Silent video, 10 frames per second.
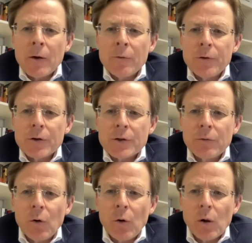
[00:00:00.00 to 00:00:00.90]
First of
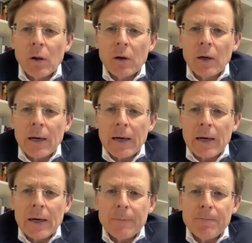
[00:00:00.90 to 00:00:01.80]
all,
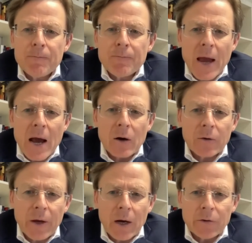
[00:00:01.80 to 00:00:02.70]
how can
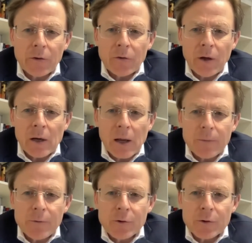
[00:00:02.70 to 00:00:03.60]
the ICC
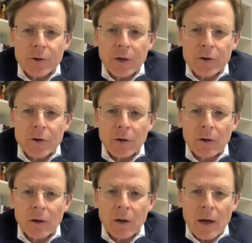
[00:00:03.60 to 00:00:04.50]
claim
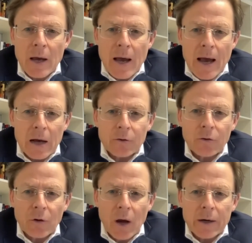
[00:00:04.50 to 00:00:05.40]
jurisdiction
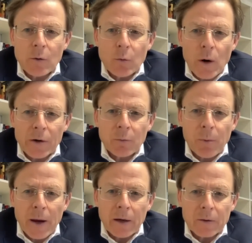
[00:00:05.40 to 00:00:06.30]
outside the West
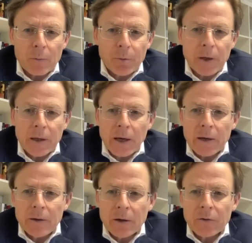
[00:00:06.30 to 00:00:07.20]
Bank? The
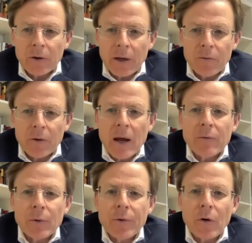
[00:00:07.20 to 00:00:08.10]
PA doesn't even have
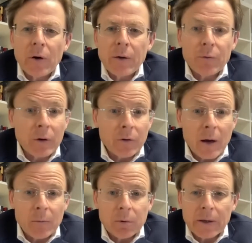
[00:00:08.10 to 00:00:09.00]
authority, for
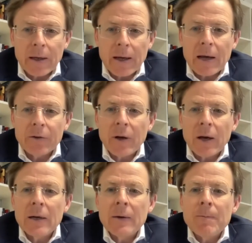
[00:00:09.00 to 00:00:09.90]
example, in Gaza.